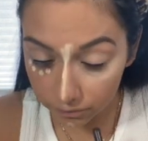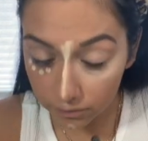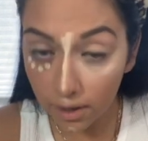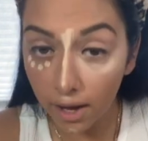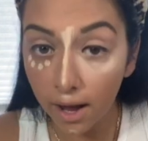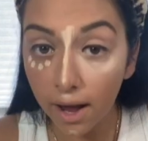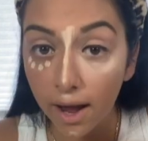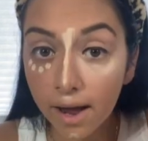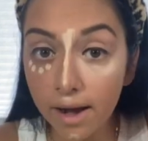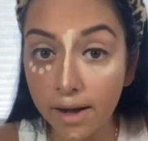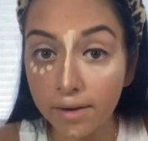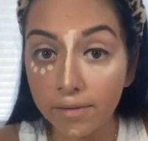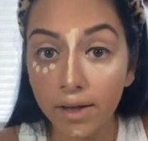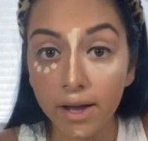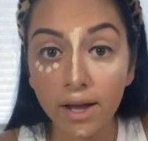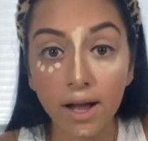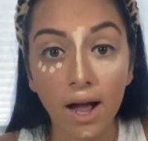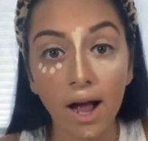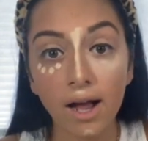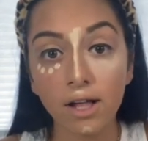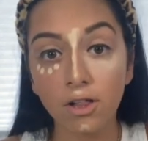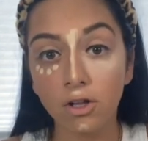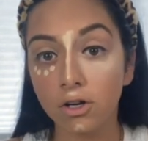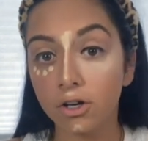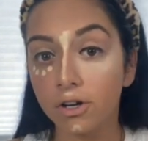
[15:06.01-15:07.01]
And like,
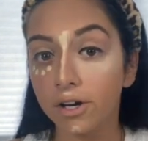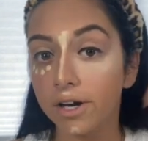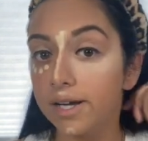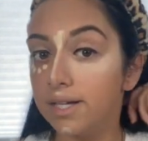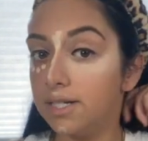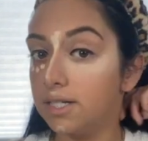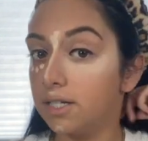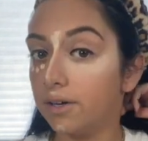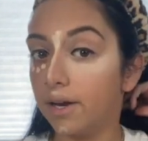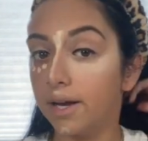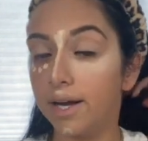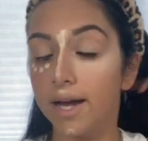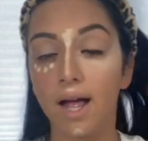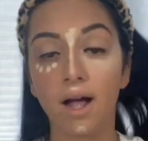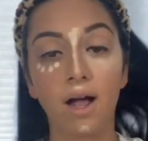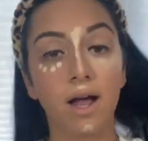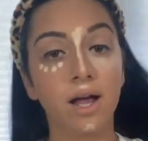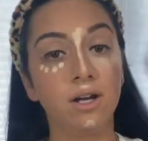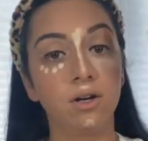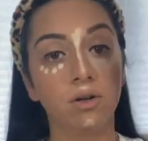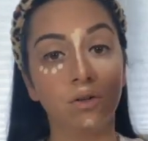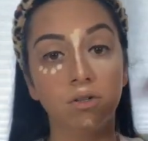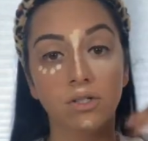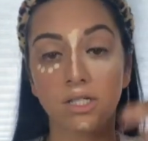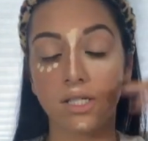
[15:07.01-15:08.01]
I look crazy right now. I
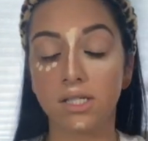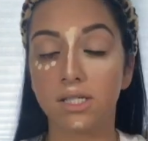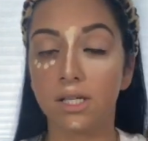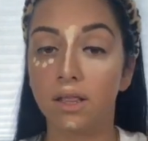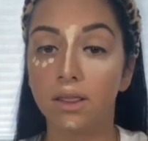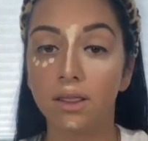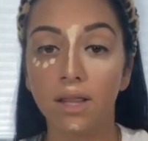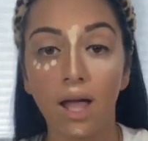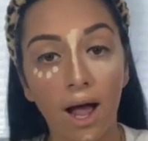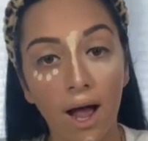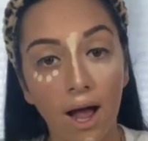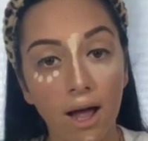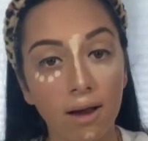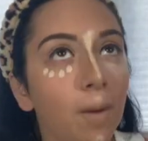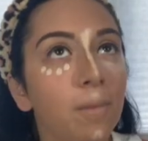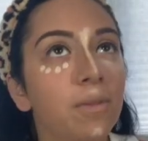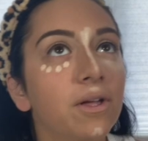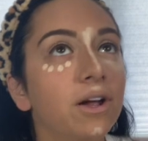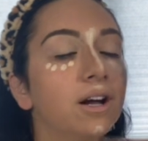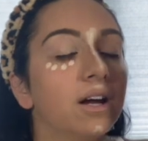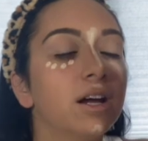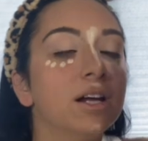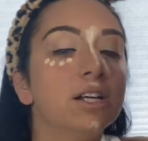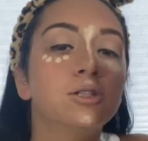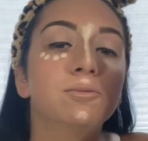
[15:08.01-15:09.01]
know this is a lot.
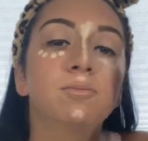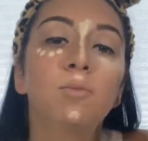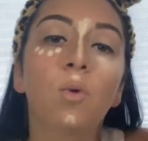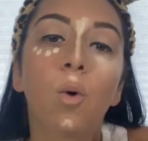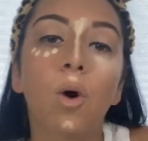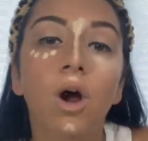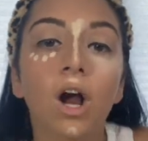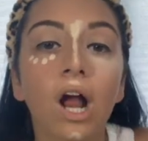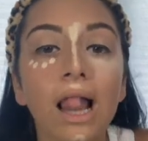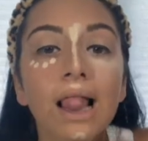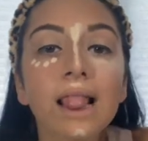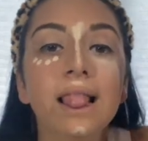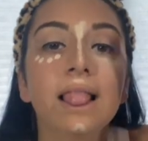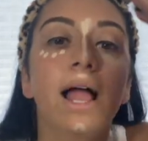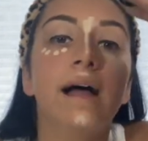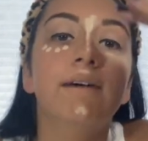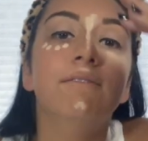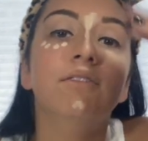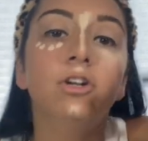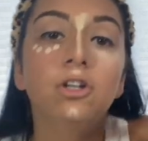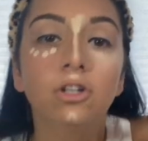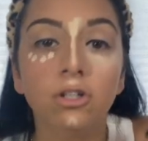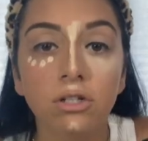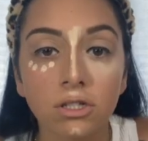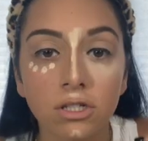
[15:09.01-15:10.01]
There is more
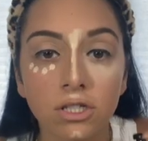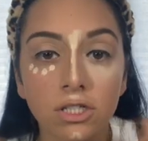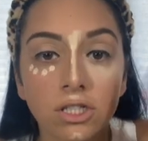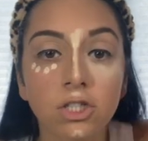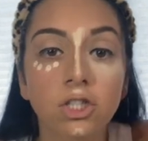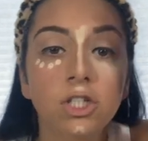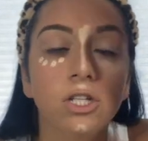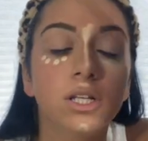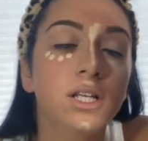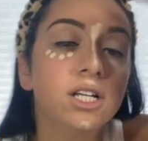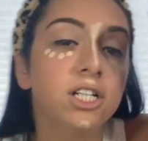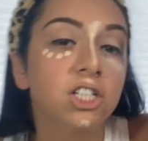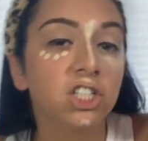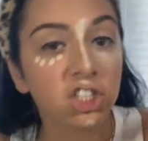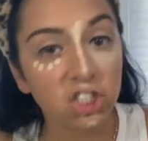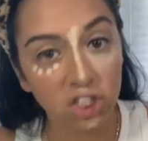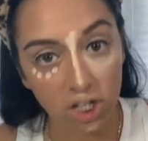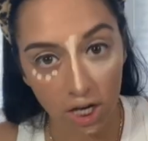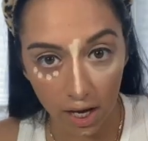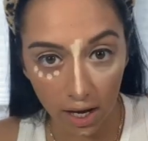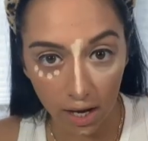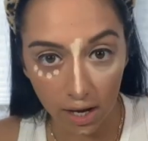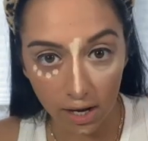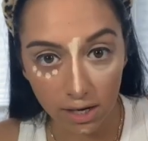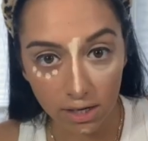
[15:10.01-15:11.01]
levels to this
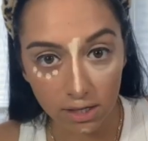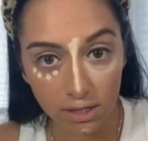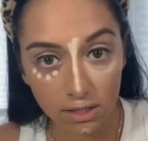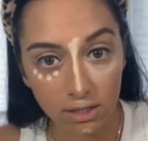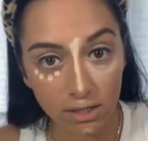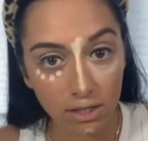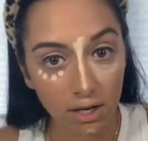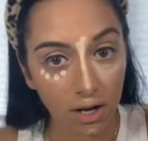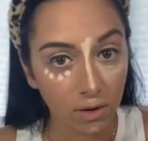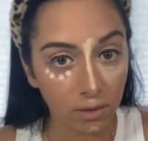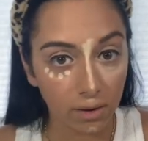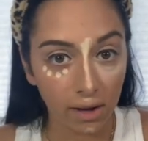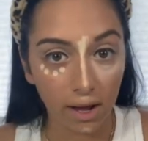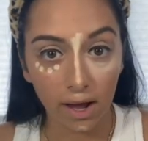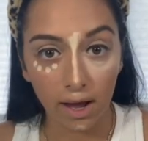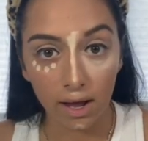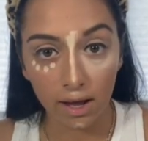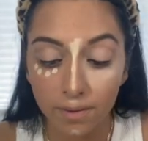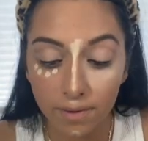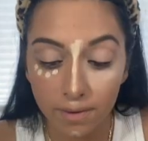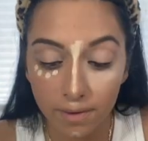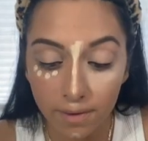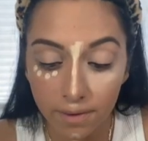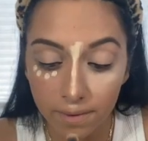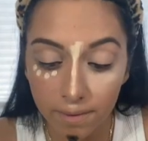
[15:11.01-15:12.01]
shit, okay?
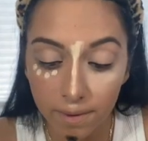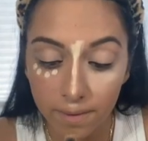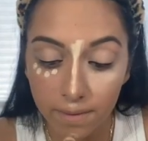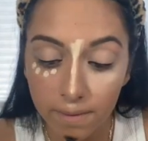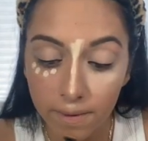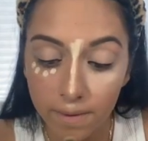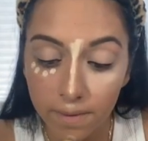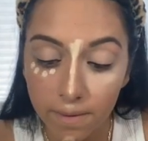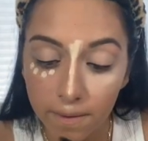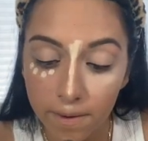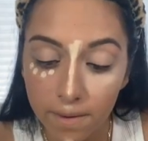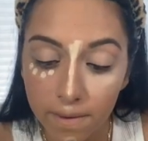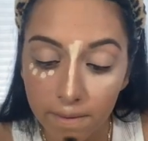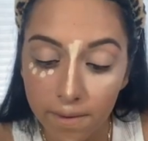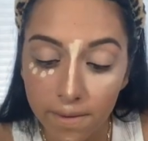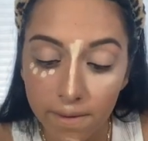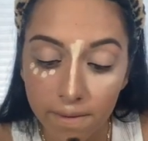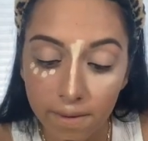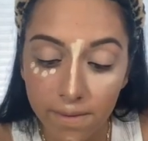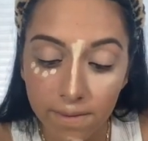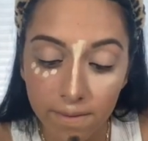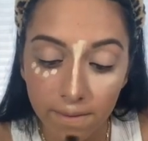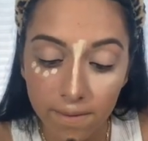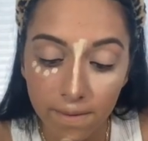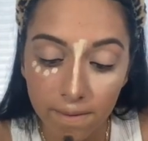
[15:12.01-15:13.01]
I know I look
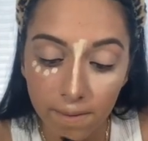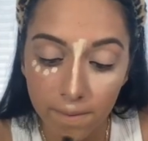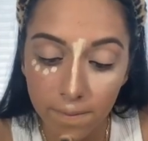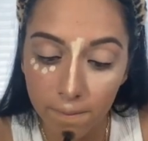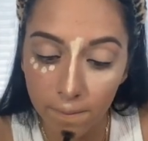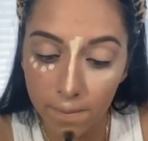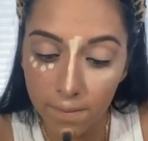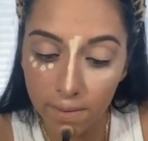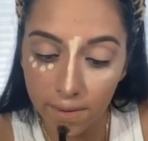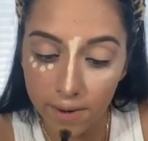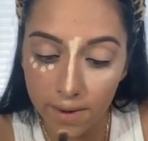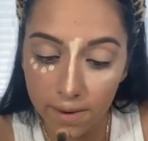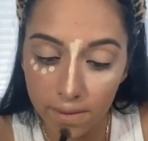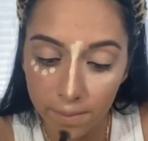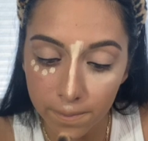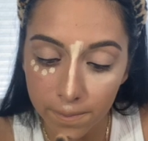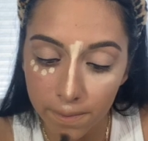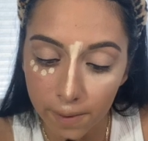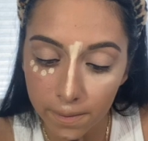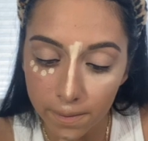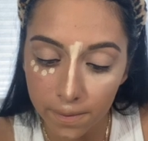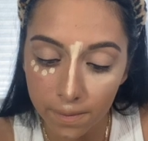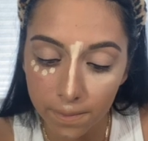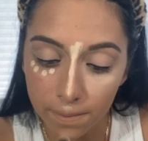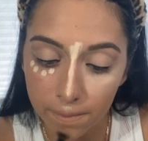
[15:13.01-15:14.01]
crazy and light,
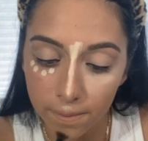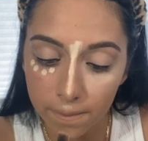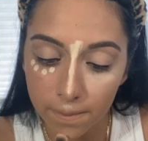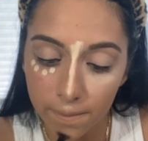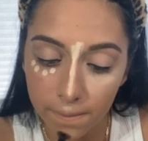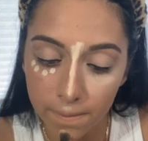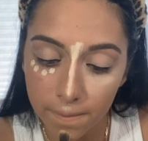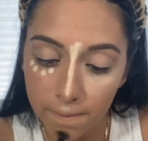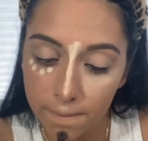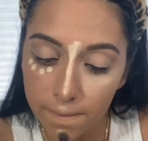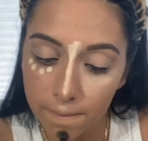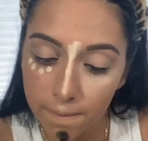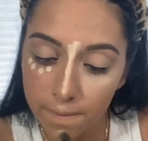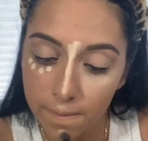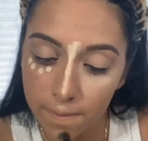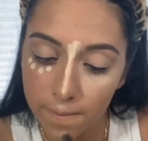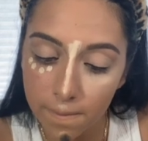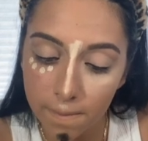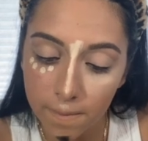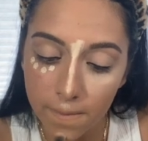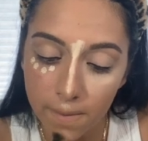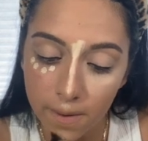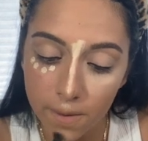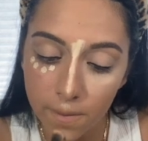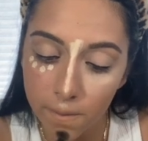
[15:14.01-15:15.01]
but
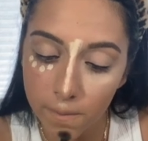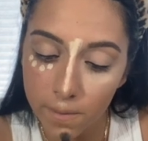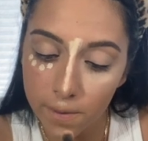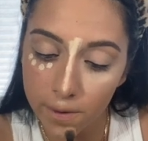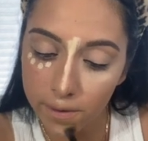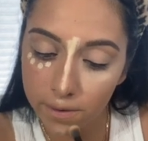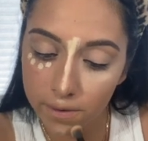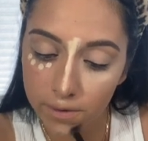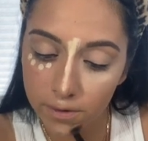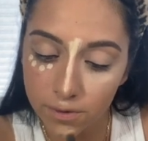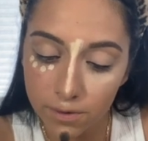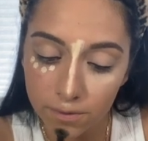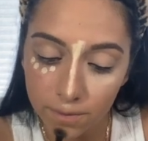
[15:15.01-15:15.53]
it works.